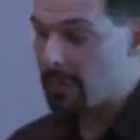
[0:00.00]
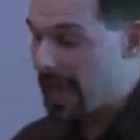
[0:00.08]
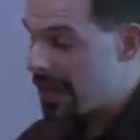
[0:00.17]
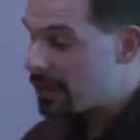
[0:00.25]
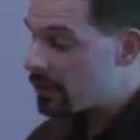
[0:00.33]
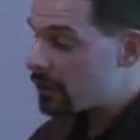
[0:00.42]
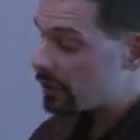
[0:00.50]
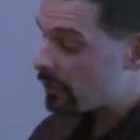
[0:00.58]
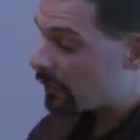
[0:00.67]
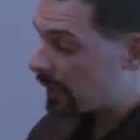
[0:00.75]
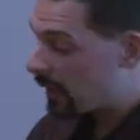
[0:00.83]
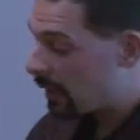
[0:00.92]
from that, you
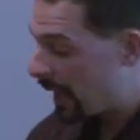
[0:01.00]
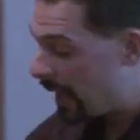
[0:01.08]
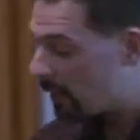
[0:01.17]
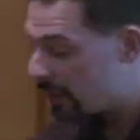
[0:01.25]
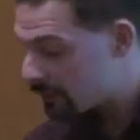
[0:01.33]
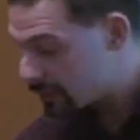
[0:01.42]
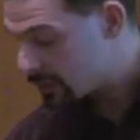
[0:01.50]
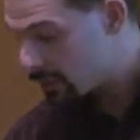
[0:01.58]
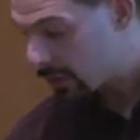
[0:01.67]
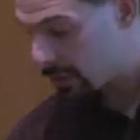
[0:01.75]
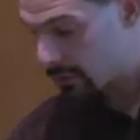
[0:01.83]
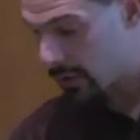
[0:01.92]
can figure out, if you
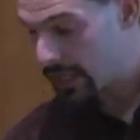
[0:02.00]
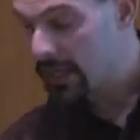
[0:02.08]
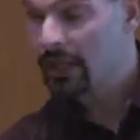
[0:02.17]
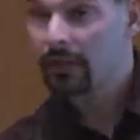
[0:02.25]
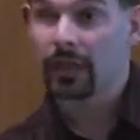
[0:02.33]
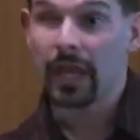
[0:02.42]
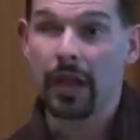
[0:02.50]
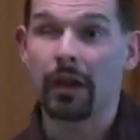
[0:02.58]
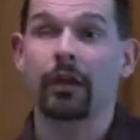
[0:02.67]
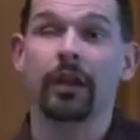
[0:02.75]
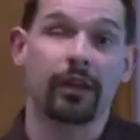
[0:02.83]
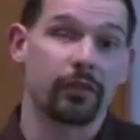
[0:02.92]
do it right, the
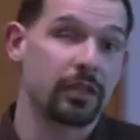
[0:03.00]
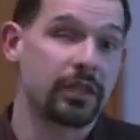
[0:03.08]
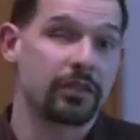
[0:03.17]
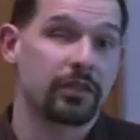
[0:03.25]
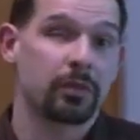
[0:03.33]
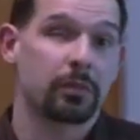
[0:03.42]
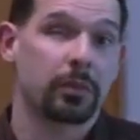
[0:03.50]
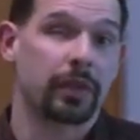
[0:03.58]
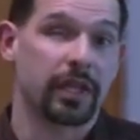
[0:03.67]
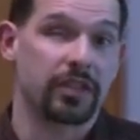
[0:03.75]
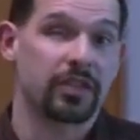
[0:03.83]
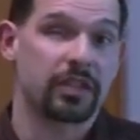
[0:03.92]
area of these
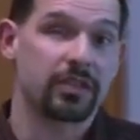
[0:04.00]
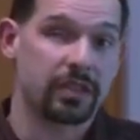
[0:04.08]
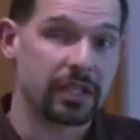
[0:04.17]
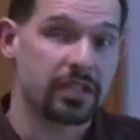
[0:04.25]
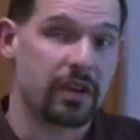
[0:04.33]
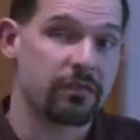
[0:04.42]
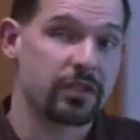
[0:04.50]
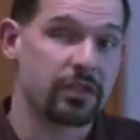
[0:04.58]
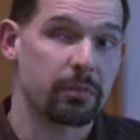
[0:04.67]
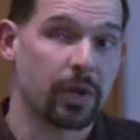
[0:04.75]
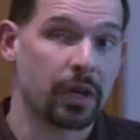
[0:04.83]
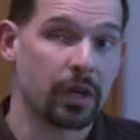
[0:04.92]
places, like
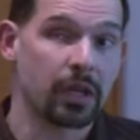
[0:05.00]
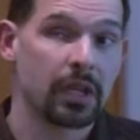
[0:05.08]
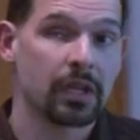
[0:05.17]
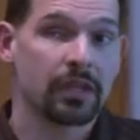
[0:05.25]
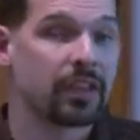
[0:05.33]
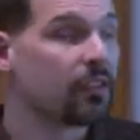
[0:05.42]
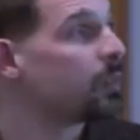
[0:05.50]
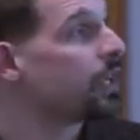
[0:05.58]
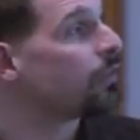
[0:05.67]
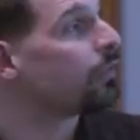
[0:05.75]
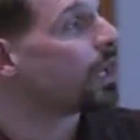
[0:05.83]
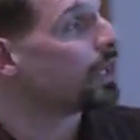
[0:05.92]
Jefferson Park, that have
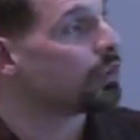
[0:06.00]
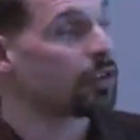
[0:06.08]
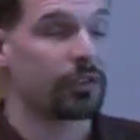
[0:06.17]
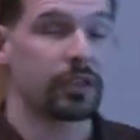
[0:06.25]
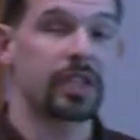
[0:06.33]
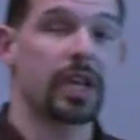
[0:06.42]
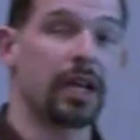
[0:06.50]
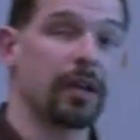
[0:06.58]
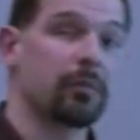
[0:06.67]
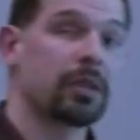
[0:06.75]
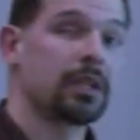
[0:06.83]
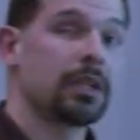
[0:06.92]
been invaded over
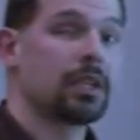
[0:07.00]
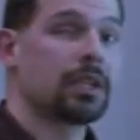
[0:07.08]
time.